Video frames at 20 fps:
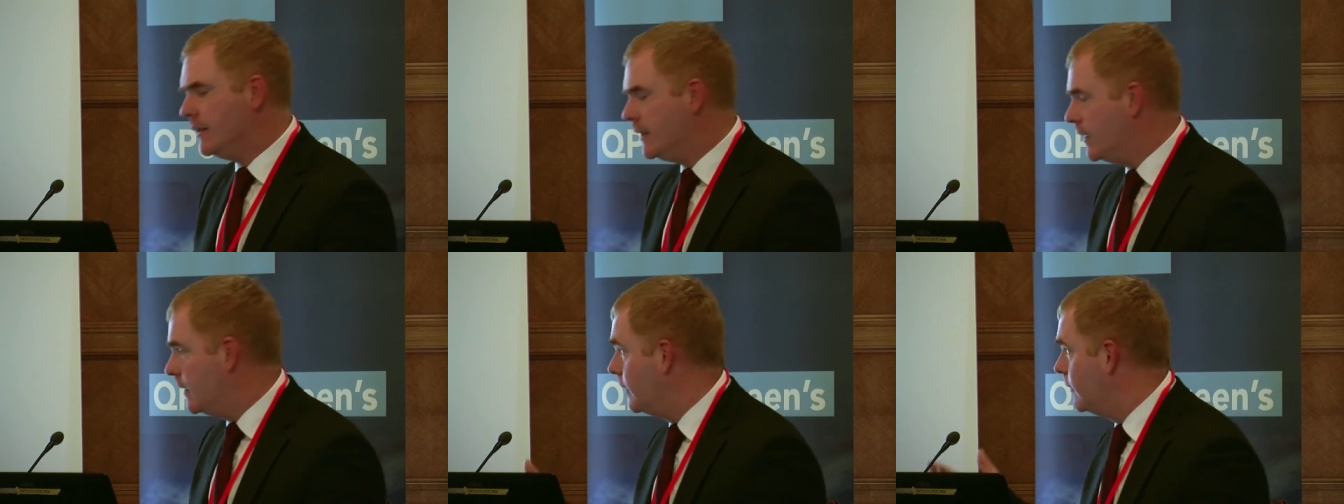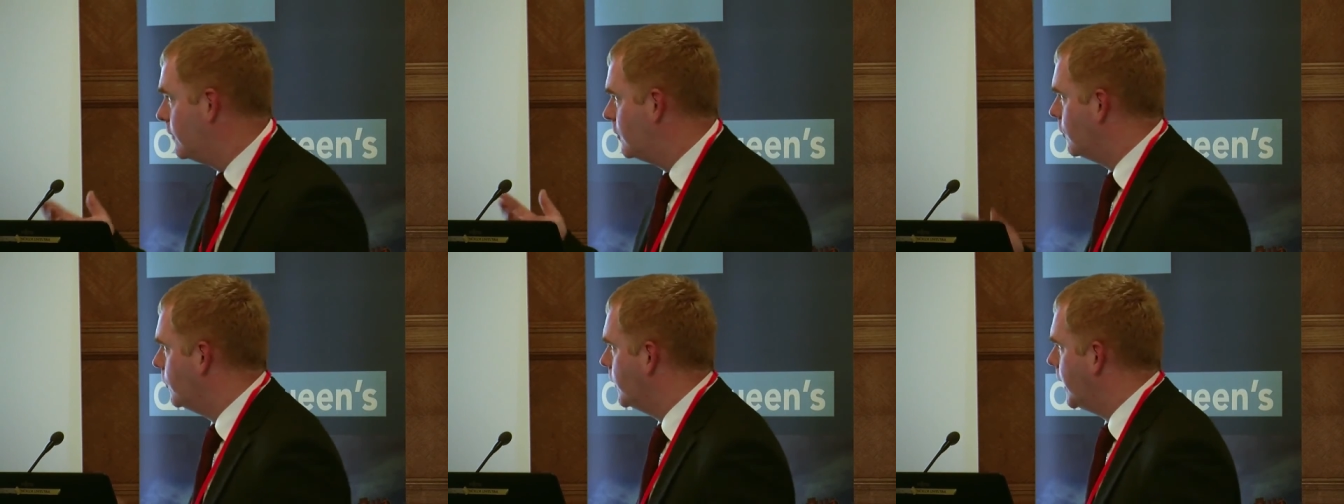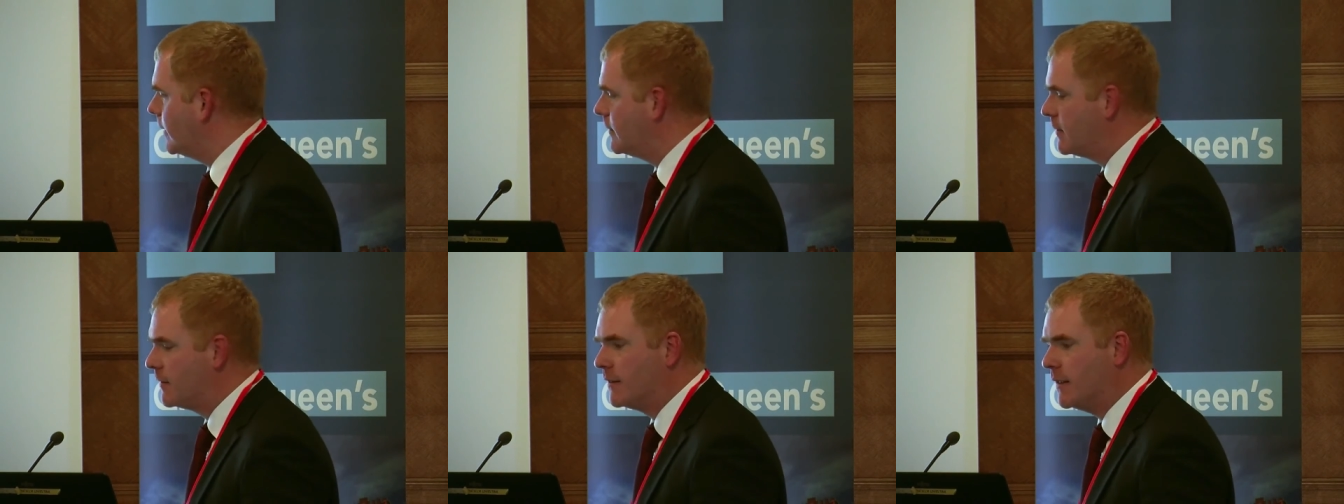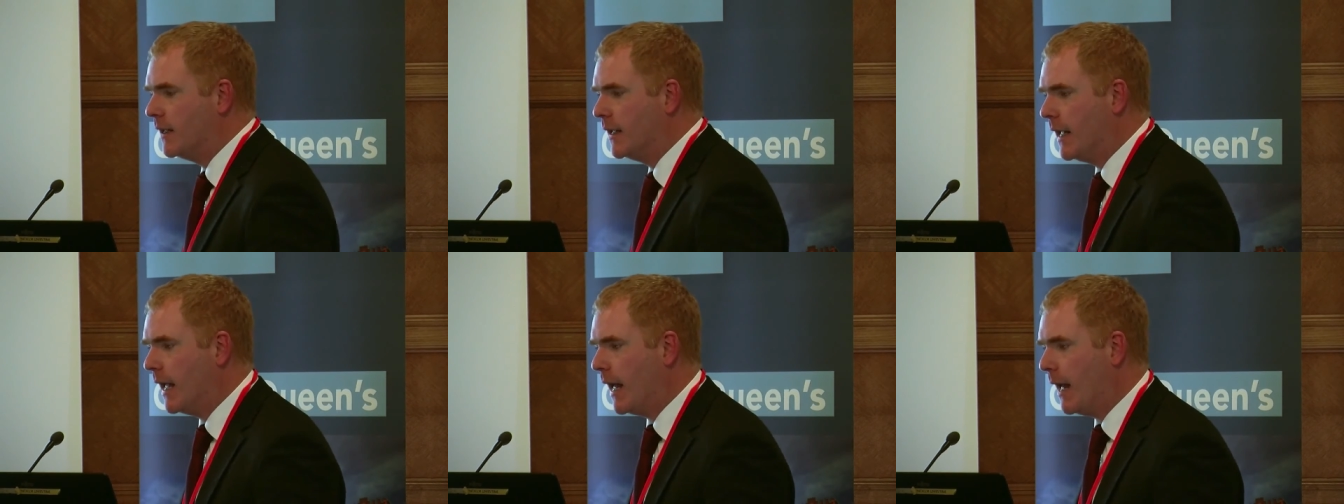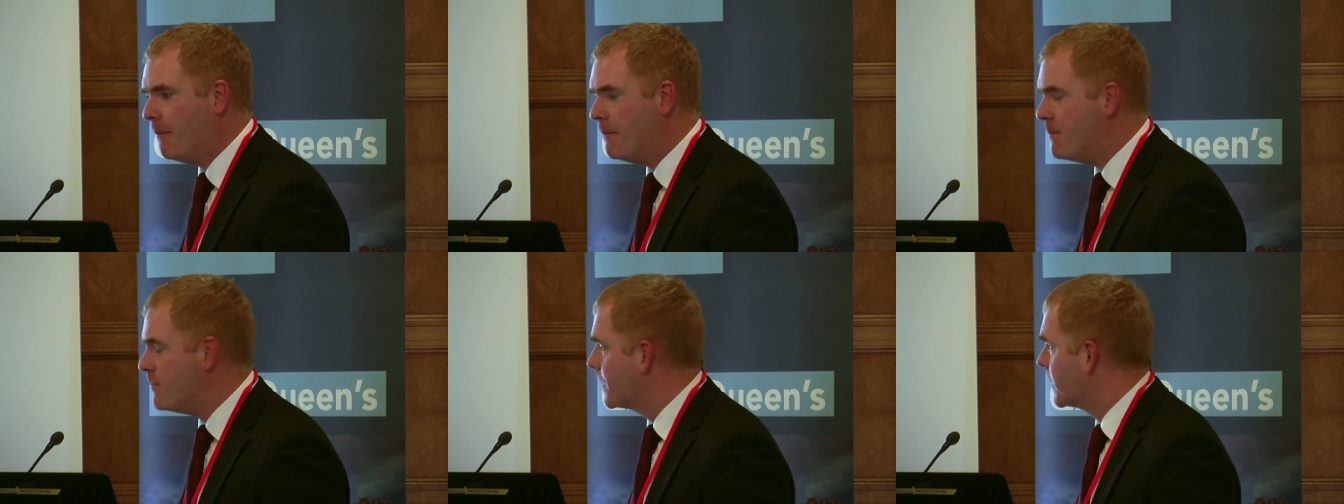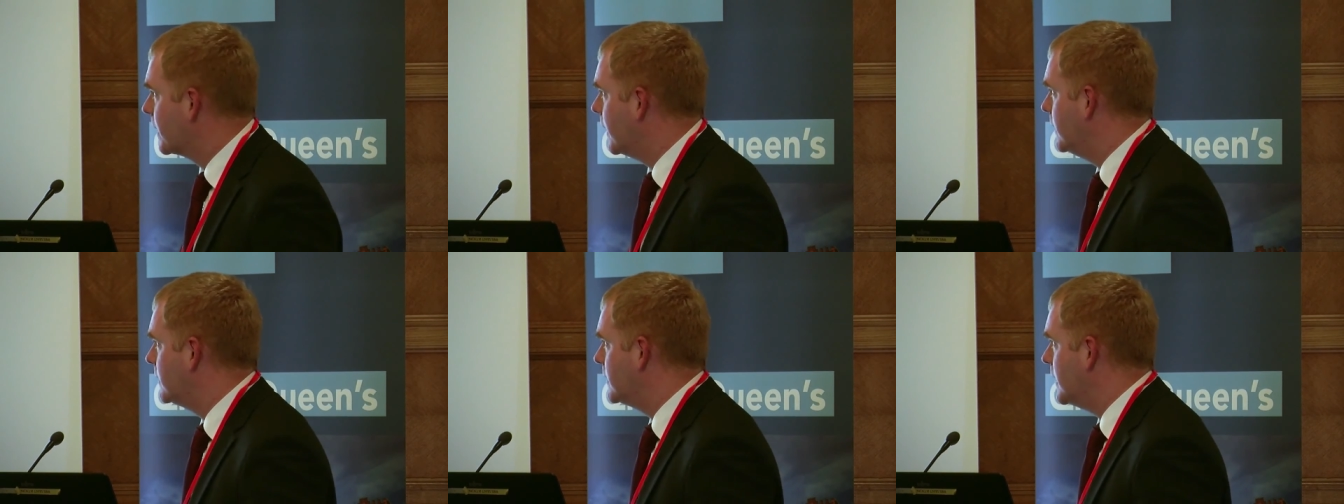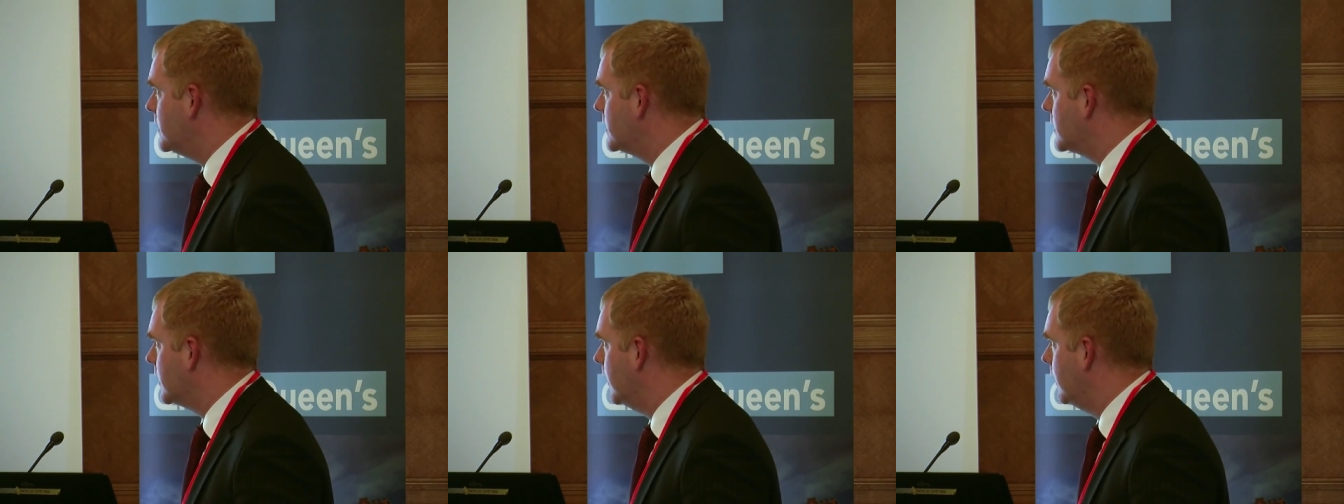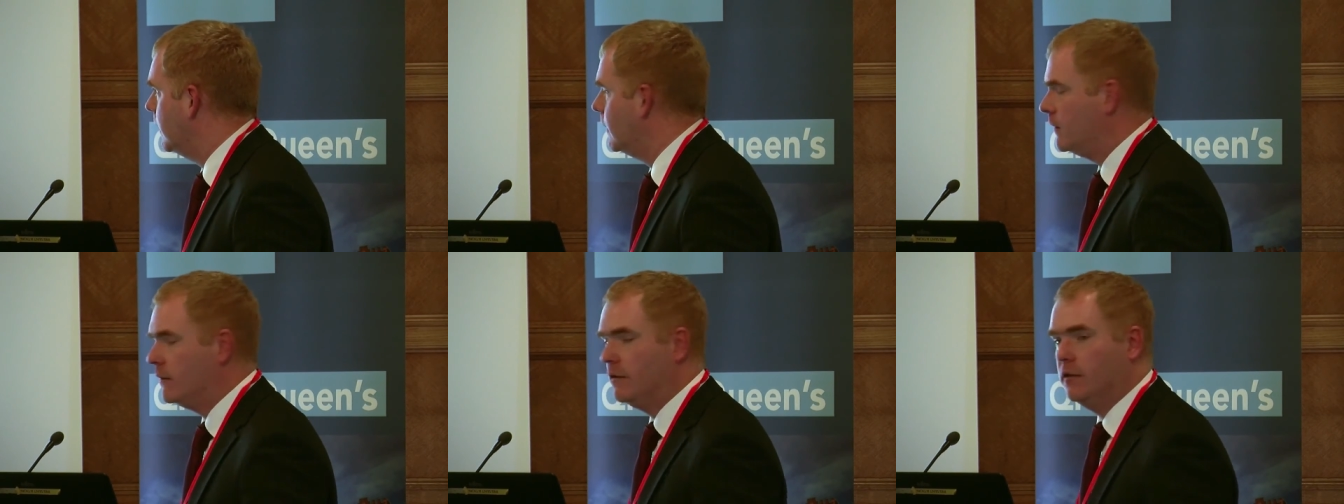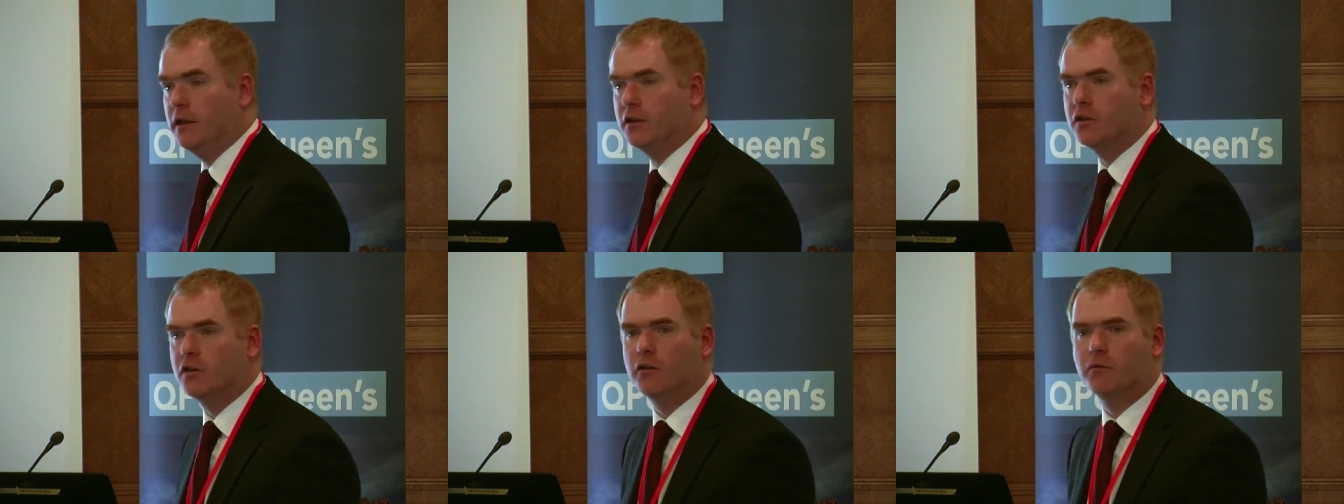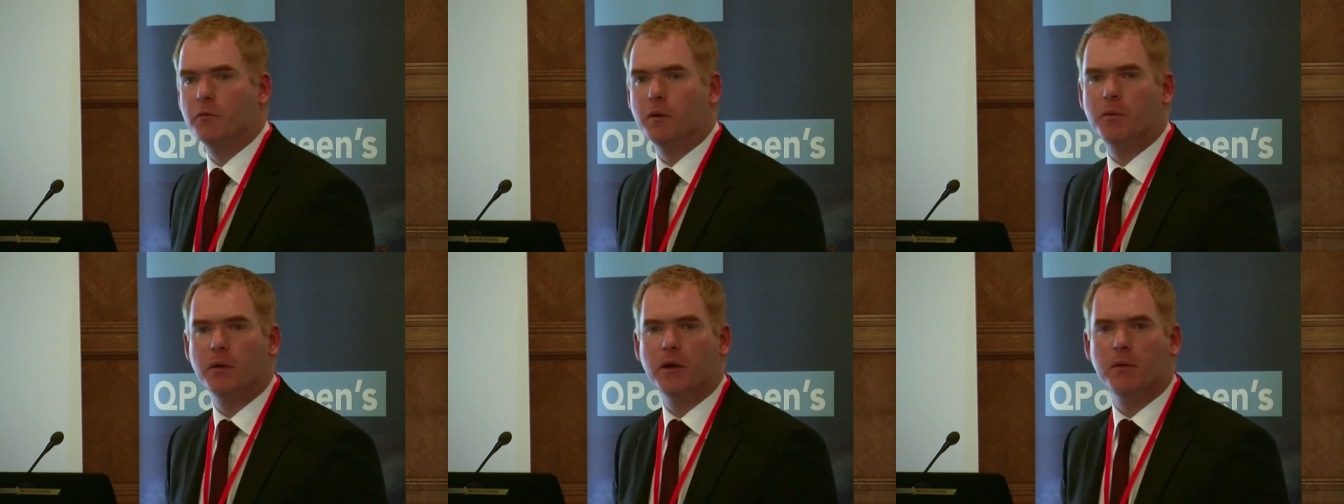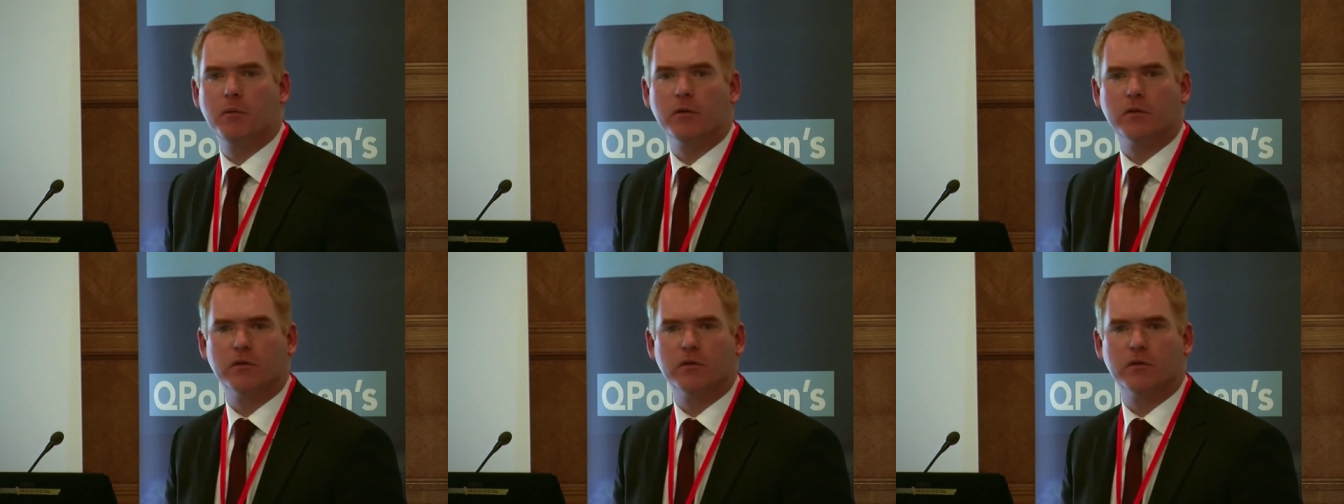And so that's the essential nature of my paper.